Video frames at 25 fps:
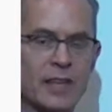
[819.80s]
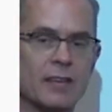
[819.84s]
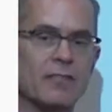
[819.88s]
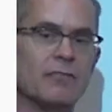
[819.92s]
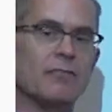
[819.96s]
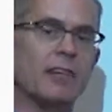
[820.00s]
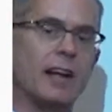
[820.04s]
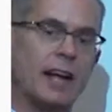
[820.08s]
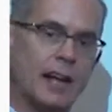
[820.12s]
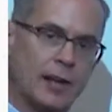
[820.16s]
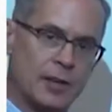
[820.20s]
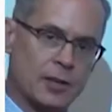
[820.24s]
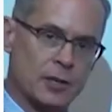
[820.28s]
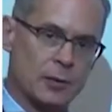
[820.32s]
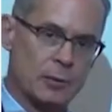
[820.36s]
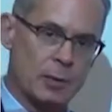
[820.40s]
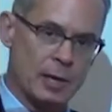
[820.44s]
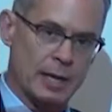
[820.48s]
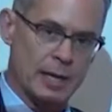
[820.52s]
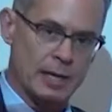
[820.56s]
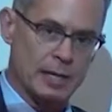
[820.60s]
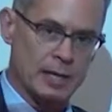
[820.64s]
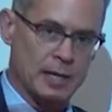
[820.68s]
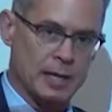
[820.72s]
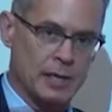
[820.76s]

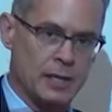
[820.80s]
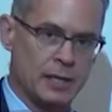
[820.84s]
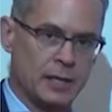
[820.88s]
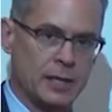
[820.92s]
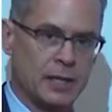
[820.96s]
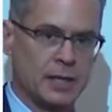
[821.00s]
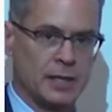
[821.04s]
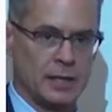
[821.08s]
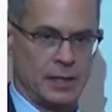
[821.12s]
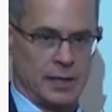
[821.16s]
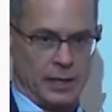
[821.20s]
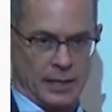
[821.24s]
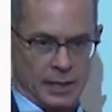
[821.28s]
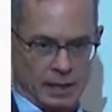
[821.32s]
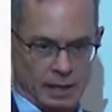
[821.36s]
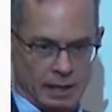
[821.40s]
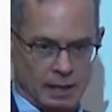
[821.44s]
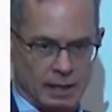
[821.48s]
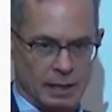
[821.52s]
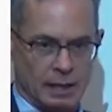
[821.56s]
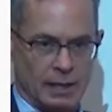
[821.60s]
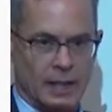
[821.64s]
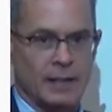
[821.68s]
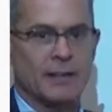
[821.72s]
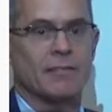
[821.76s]
evaluated in
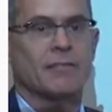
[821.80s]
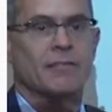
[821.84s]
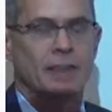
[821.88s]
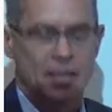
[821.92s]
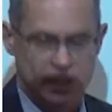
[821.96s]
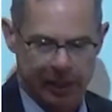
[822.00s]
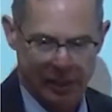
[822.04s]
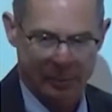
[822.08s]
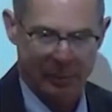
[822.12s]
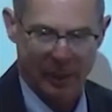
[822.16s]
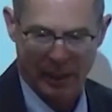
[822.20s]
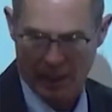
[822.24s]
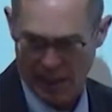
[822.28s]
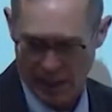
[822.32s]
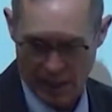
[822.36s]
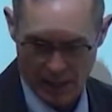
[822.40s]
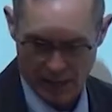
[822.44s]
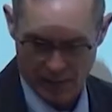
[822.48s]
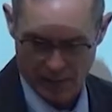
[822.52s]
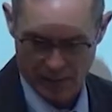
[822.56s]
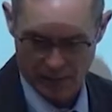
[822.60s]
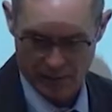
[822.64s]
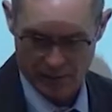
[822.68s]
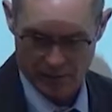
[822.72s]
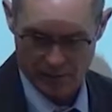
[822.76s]
an investment
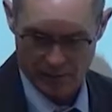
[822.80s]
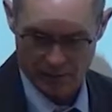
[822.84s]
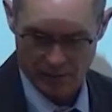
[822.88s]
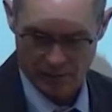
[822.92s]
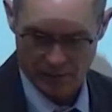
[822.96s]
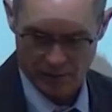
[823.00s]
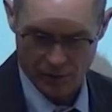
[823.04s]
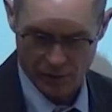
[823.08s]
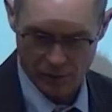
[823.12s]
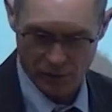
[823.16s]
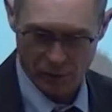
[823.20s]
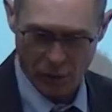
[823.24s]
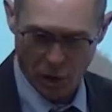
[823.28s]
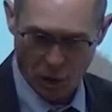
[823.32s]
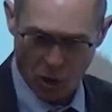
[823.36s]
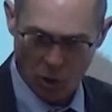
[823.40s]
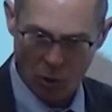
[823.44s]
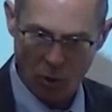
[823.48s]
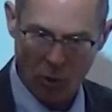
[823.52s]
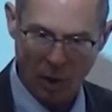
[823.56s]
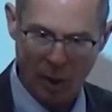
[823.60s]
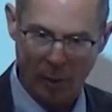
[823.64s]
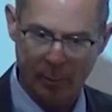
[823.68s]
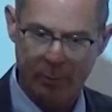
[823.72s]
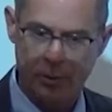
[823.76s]
case. There's
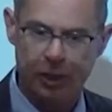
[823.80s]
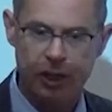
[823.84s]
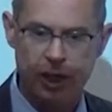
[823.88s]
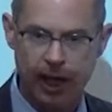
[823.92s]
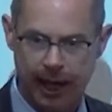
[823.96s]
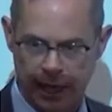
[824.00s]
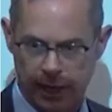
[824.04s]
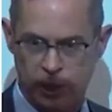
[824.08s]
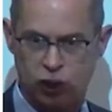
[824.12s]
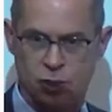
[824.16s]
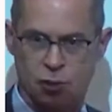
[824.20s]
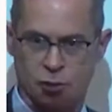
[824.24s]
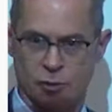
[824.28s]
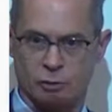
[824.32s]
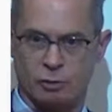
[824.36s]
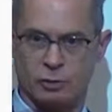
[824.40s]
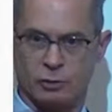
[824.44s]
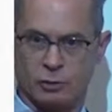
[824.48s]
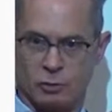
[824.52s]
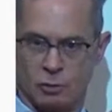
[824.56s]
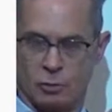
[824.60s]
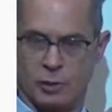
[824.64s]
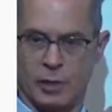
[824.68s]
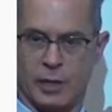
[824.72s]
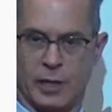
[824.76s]
no objection to
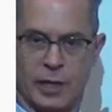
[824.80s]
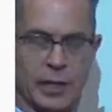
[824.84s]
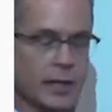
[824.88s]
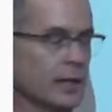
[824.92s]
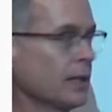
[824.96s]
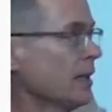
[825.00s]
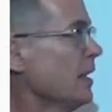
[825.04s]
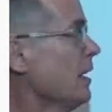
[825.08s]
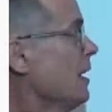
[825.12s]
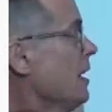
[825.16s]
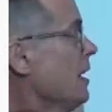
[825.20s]
doing it.